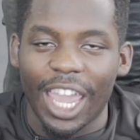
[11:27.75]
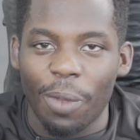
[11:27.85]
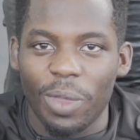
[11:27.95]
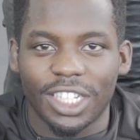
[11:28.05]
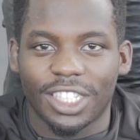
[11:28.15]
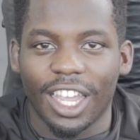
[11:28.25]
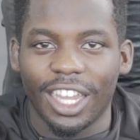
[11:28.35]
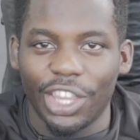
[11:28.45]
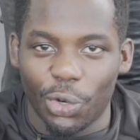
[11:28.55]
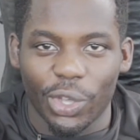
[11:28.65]
image a
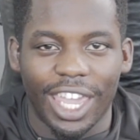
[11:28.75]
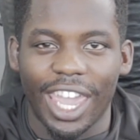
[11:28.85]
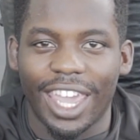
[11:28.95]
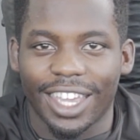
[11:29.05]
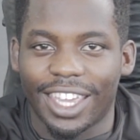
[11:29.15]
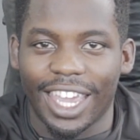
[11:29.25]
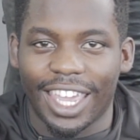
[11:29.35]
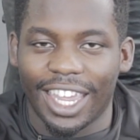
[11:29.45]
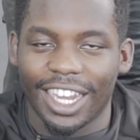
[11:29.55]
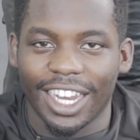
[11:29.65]
little kid
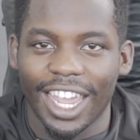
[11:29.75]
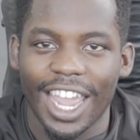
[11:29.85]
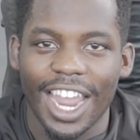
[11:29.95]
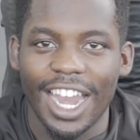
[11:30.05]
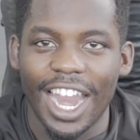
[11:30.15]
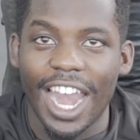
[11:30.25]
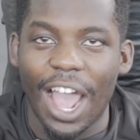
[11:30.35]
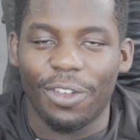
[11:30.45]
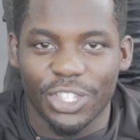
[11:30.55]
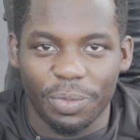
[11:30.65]
kicking, and
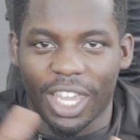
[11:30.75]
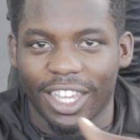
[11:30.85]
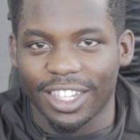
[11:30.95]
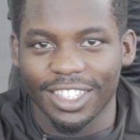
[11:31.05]
that was me.